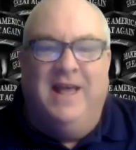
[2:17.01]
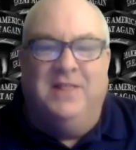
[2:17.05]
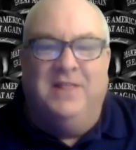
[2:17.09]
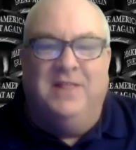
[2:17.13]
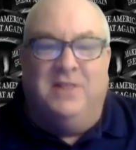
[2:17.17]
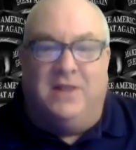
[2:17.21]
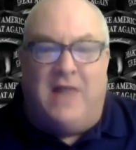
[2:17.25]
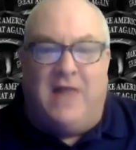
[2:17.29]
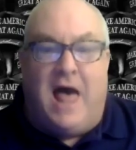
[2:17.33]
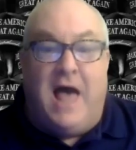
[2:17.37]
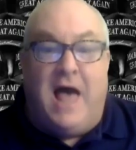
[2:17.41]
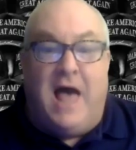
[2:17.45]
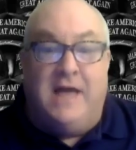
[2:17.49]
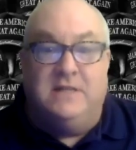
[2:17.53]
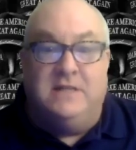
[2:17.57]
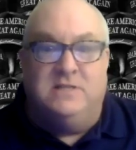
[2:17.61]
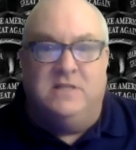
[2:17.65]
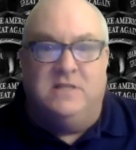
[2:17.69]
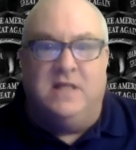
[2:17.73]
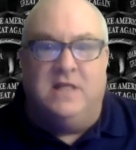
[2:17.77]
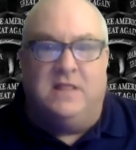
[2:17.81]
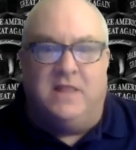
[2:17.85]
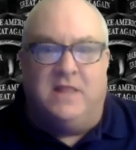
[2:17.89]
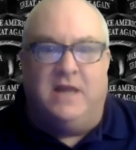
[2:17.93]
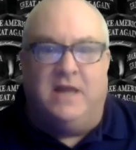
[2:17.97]
The
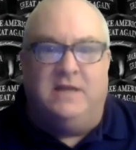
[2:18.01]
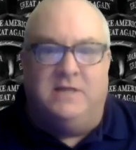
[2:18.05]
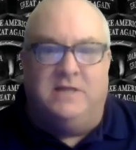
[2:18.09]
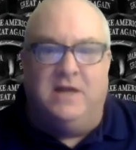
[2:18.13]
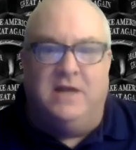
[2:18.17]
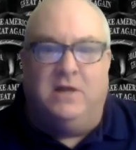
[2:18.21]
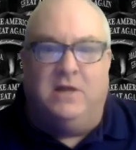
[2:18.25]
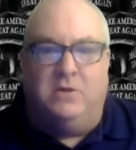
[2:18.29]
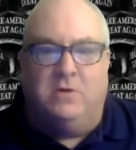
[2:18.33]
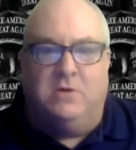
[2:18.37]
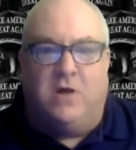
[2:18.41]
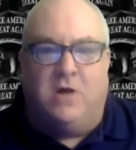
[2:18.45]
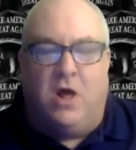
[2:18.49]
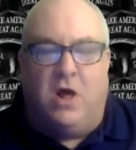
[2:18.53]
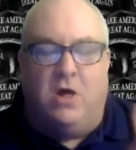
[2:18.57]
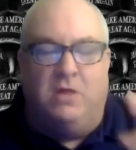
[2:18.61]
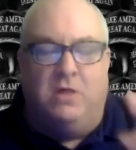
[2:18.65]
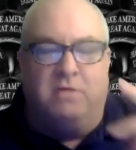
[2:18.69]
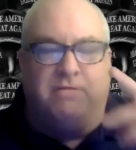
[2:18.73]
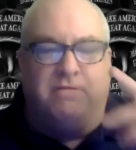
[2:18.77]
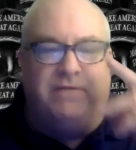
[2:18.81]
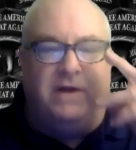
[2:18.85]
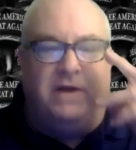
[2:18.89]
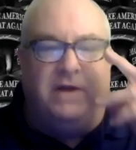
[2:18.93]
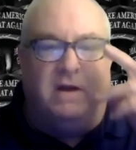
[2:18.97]
lies that they tell call
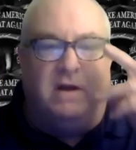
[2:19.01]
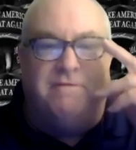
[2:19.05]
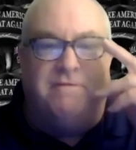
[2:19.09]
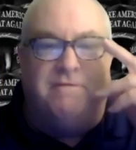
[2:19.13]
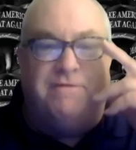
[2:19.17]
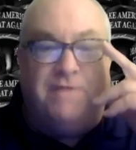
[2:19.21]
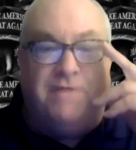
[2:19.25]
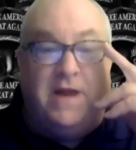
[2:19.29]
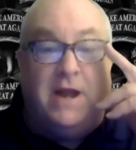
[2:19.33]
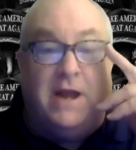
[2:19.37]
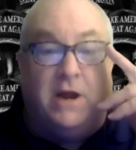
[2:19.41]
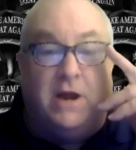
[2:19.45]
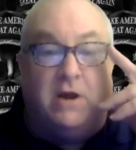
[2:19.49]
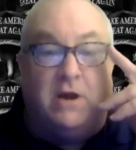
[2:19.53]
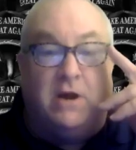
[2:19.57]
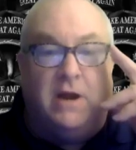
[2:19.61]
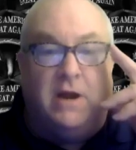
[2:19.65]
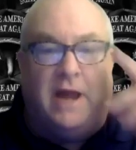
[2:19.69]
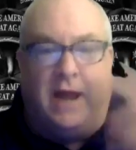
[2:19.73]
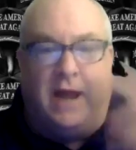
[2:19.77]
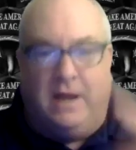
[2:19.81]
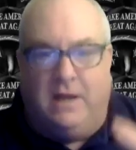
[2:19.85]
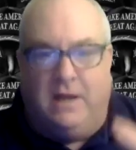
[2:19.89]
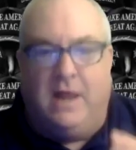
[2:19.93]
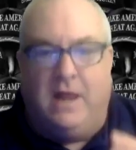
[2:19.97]
the fear. Fear
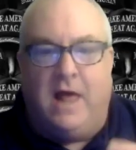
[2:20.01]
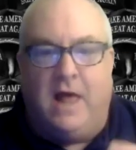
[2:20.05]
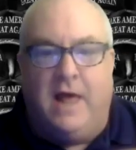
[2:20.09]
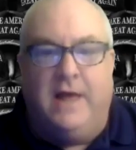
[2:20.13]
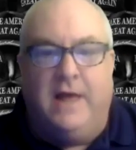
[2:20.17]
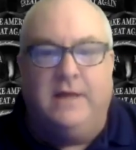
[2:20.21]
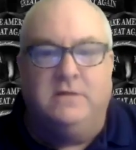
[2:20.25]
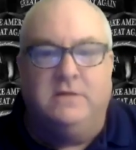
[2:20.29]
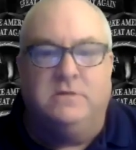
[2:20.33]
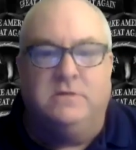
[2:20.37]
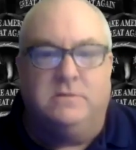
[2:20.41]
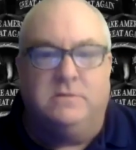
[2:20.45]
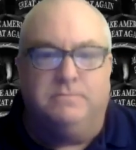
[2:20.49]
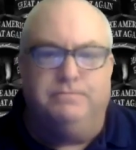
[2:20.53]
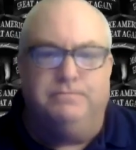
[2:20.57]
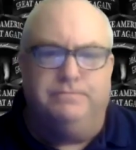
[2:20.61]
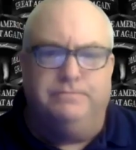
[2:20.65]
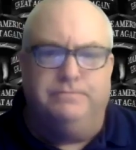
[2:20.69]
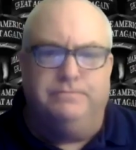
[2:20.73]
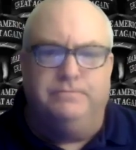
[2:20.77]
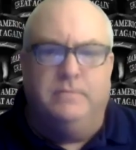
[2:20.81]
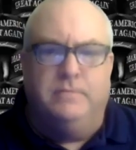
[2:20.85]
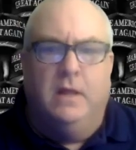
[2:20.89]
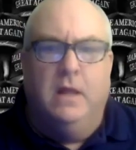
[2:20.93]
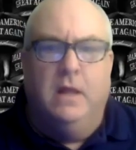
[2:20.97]
and lies
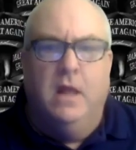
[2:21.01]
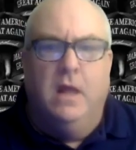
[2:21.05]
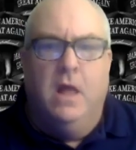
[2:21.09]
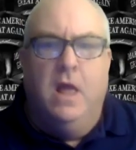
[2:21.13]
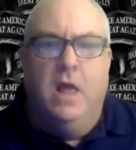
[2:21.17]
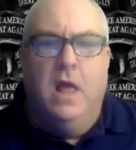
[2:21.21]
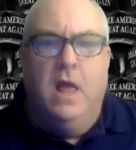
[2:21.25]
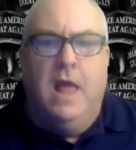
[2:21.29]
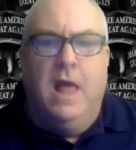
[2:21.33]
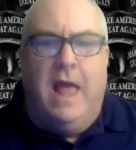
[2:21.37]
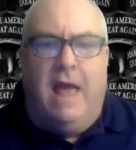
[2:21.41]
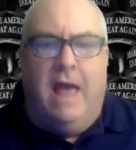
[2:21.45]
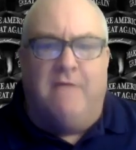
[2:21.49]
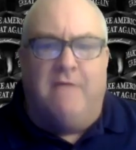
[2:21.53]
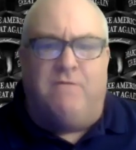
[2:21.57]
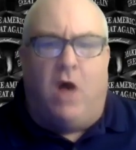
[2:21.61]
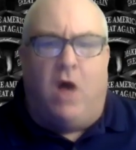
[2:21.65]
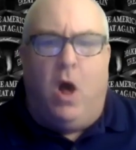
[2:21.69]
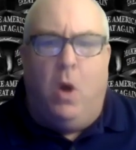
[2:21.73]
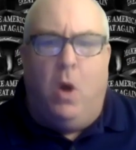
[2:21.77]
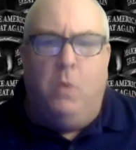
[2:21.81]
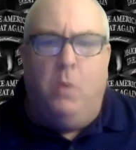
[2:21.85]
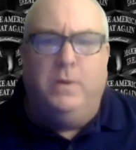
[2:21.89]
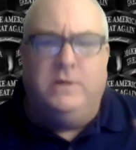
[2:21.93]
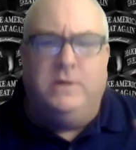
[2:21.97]
have
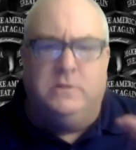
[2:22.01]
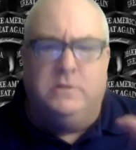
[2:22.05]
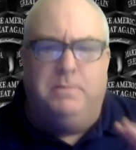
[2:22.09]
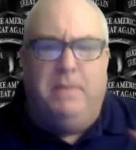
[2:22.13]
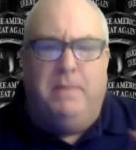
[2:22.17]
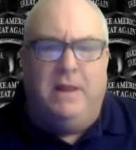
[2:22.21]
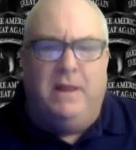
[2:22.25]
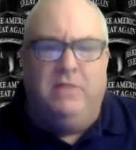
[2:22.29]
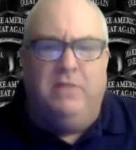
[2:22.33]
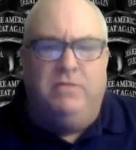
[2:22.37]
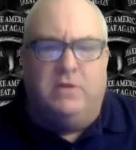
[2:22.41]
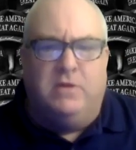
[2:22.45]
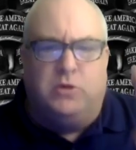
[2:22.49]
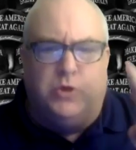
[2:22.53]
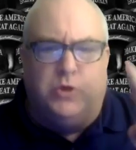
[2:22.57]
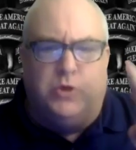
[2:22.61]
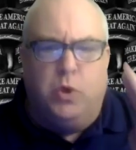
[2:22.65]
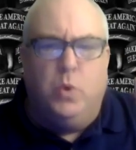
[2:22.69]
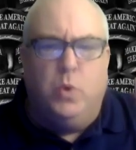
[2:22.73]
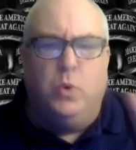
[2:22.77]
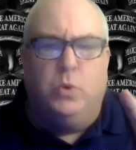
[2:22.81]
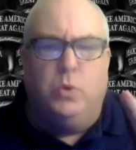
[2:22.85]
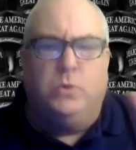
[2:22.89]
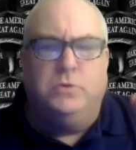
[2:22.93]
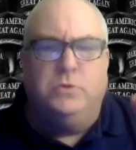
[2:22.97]
always been the
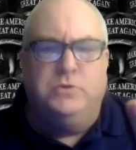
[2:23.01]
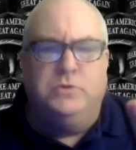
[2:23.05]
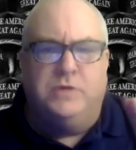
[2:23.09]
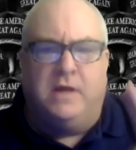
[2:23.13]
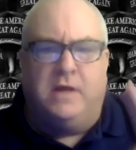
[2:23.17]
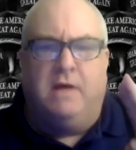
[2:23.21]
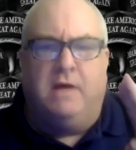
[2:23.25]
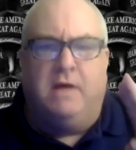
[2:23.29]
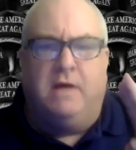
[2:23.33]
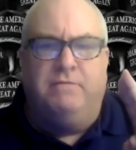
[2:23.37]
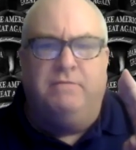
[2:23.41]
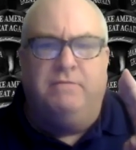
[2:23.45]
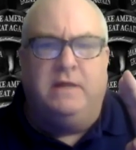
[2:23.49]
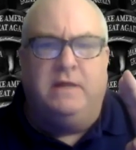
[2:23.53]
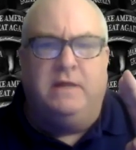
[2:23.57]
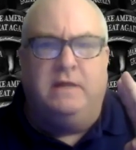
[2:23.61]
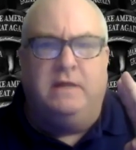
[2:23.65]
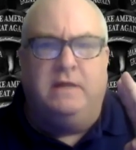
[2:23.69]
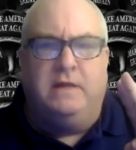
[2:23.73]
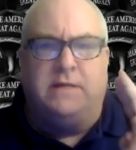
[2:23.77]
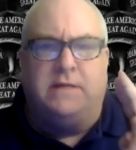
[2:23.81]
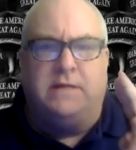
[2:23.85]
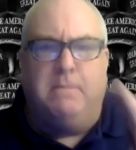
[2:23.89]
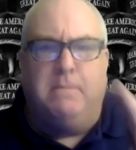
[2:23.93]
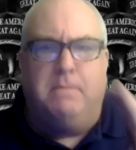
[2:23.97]
tools of the
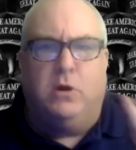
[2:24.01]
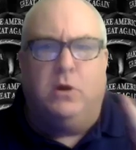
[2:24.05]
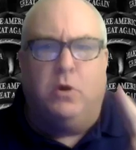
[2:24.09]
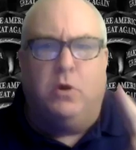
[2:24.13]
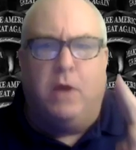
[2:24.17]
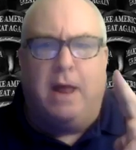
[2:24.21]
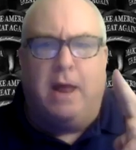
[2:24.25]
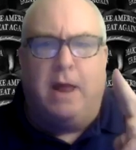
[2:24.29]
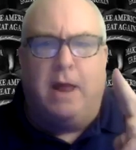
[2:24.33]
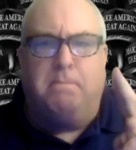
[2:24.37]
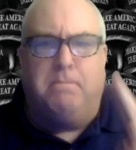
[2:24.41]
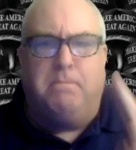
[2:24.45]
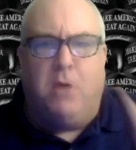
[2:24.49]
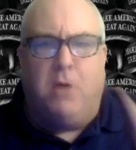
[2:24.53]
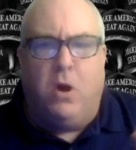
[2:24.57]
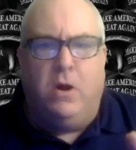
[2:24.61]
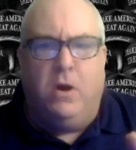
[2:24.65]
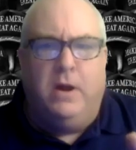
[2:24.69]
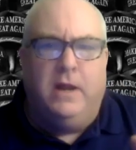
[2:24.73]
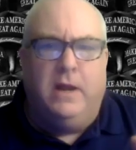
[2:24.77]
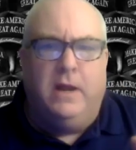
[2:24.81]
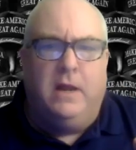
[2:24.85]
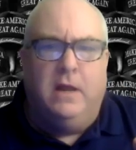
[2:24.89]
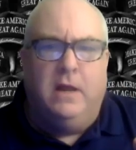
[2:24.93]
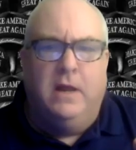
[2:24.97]
Democrat
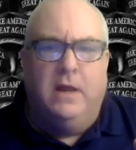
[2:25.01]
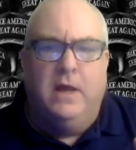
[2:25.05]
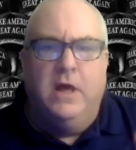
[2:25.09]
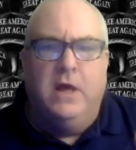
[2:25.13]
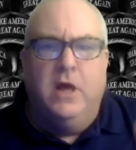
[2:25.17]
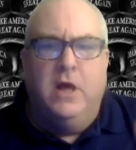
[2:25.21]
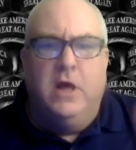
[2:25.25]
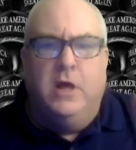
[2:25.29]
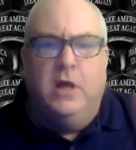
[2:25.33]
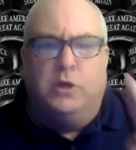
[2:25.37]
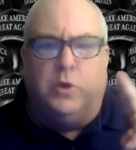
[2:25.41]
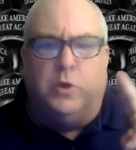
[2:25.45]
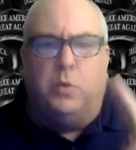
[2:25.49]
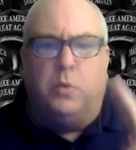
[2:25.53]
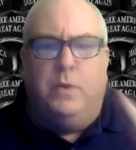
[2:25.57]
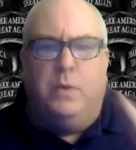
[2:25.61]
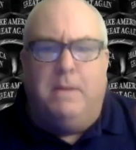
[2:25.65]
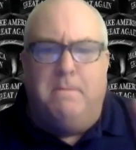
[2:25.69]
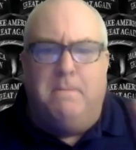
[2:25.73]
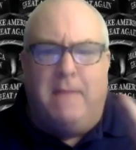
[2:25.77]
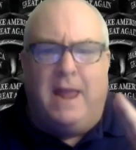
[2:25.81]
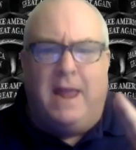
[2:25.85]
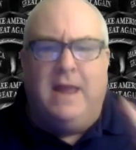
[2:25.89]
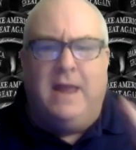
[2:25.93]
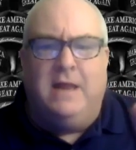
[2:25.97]
Party to
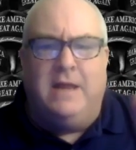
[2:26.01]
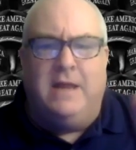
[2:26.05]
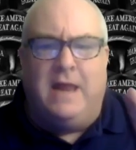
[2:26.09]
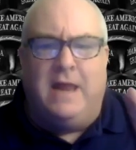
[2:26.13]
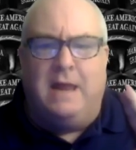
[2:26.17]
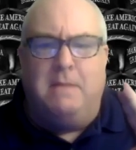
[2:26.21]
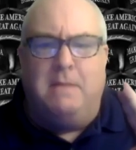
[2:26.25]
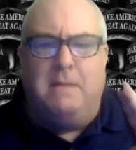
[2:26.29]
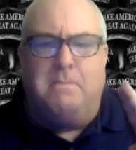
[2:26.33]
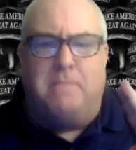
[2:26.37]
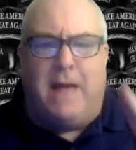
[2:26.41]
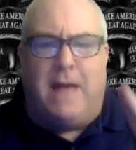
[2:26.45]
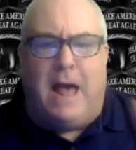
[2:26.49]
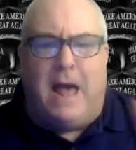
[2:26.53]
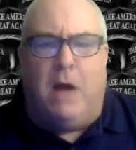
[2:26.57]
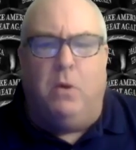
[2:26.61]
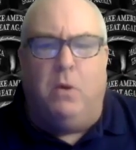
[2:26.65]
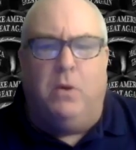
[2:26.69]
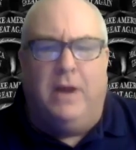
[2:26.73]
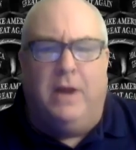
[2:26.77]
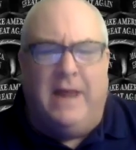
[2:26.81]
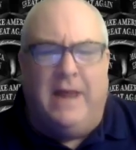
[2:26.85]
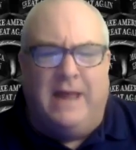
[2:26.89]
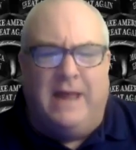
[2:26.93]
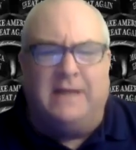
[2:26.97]
remain in
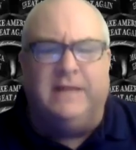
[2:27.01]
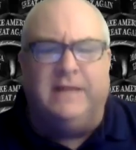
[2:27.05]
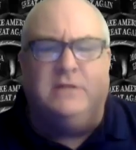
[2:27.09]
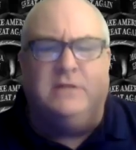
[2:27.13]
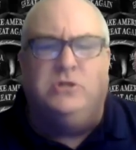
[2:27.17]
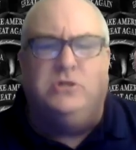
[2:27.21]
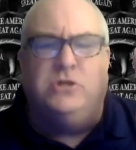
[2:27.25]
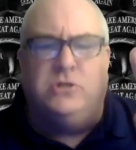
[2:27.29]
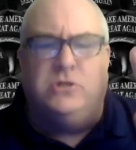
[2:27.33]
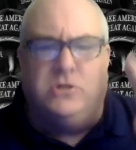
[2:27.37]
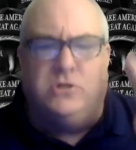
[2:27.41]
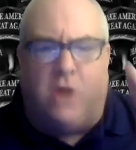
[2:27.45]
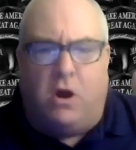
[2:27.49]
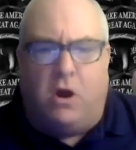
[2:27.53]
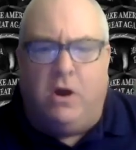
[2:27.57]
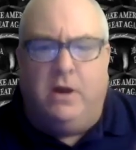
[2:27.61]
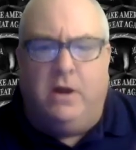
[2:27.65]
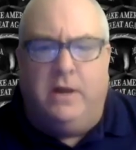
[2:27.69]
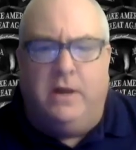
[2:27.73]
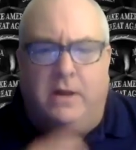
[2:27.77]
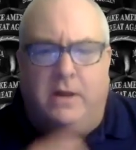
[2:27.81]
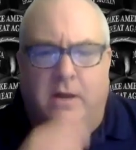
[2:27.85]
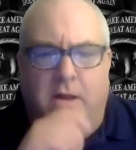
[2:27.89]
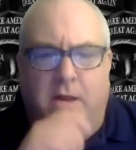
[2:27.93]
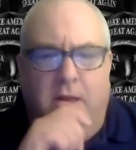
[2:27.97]
power. And it
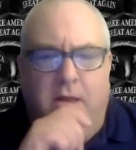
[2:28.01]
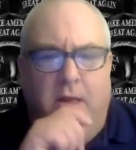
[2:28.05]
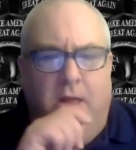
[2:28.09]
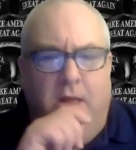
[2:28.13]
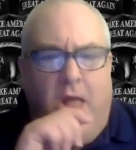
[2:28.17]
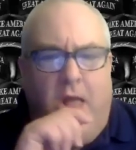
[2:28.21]
started